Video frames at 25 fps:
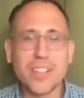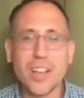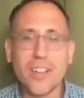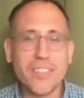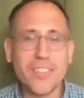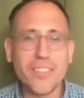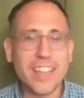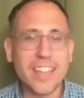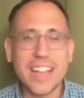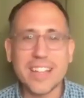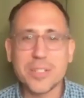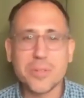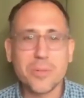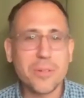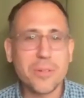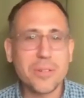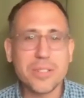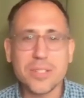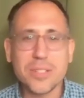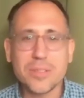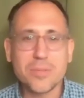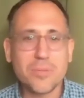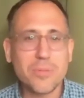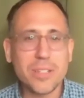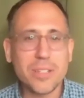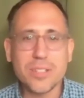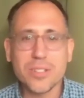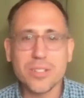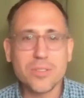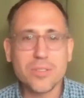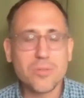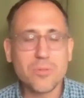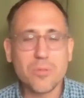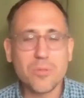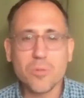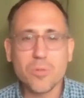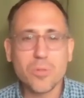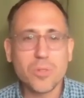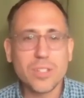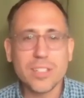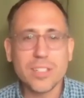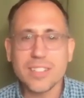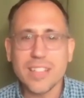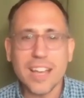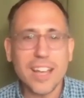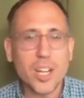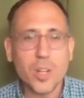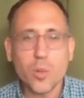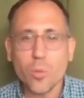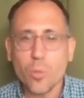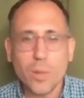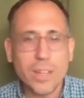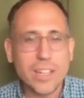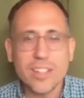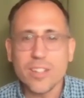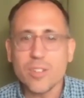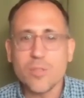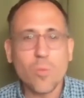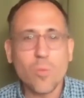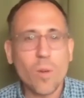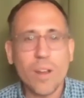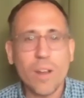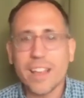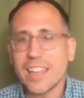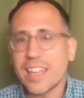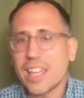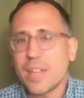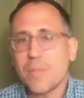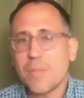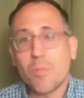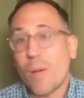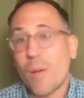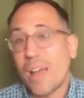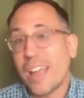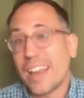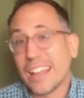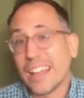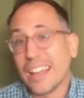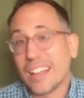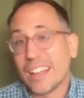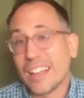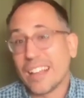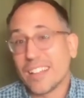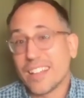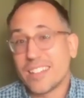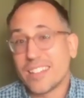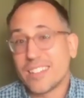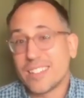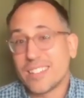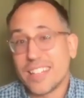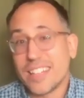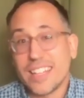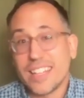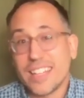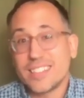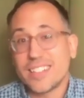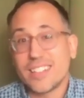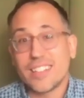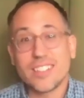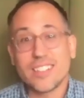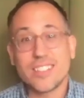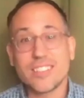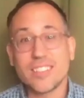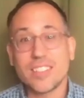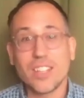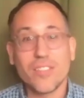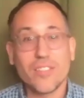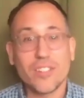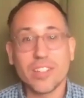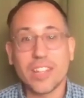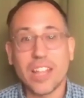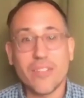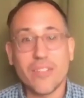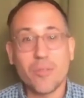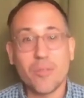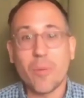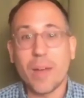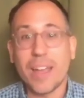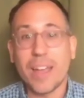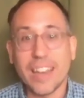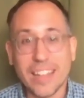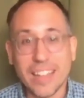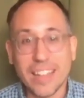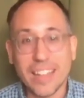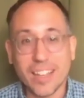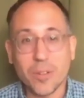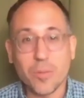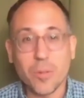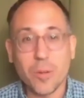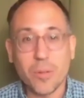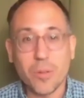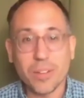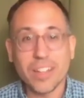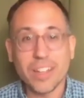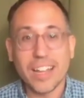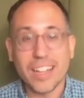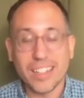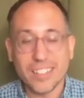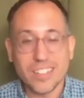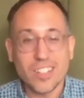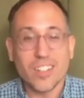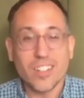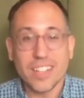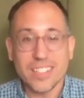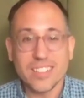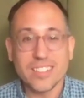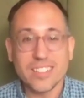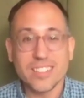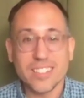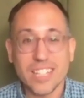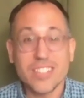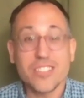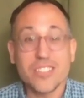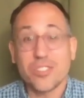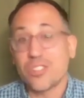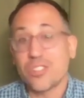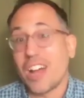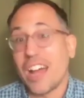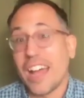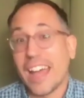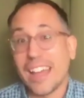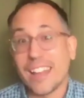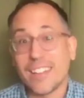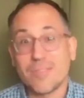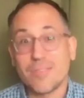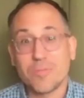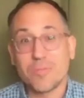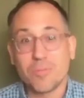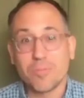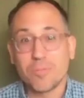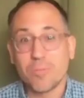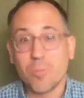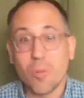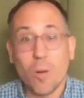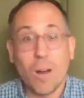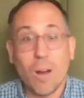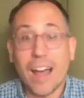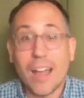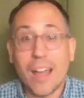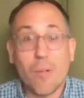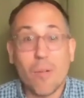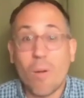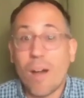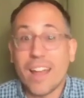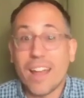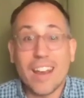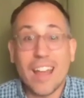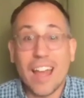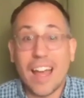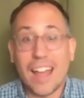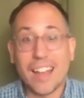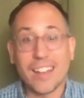the edge. We just decided we didn't want to keep waiting. It's easy to just live your life waiting. We were like, no, let's try it. Why not?